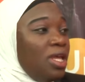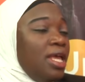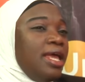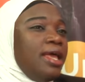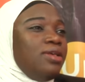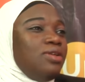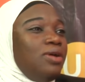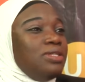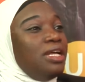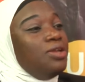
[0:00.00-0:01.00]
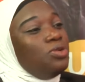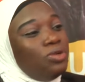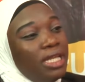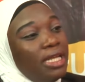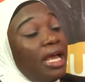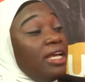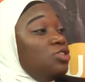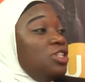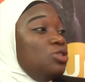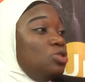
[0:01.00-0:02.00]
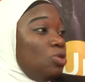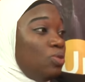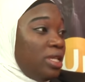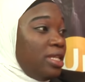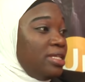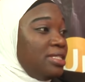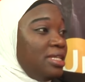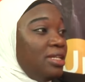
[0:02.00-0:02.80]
Wow. I was like, no, then I shouldn't joke with this.